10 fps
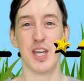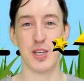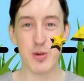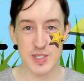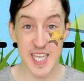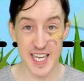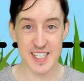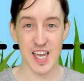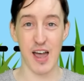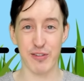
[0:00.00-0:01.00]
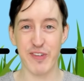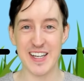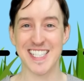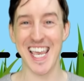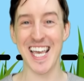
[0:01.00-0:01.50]
You did a
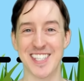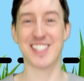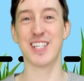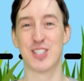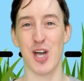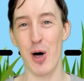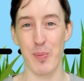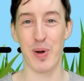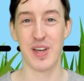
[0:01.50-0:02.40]
fantastic job.